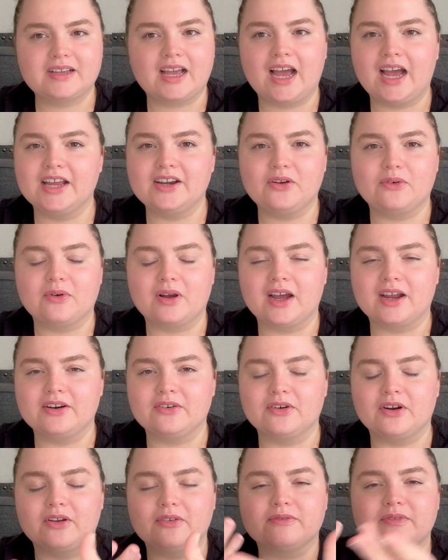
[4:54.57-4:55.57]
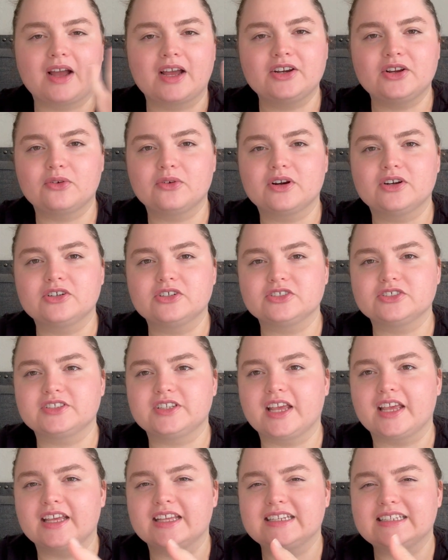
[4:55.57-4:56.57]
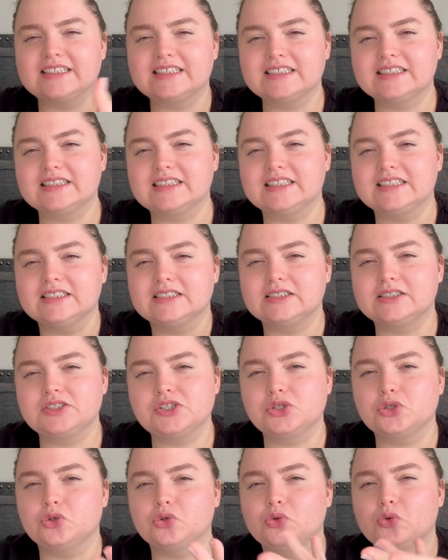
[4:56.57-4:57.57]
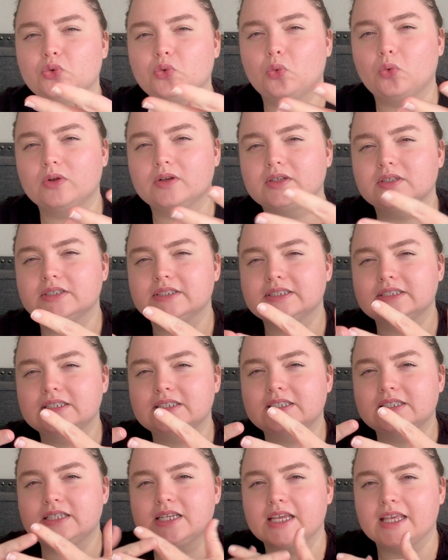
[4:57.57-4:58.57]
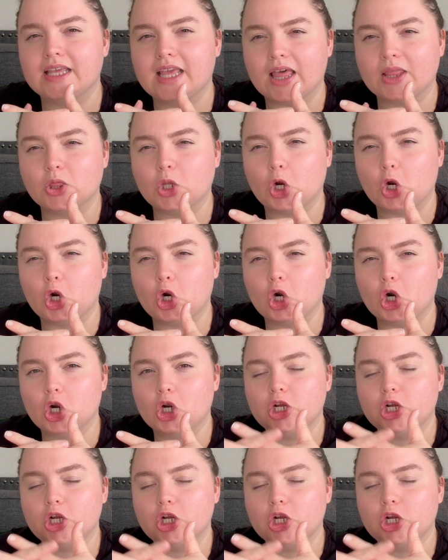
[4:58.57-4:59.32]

I don't understand these two together.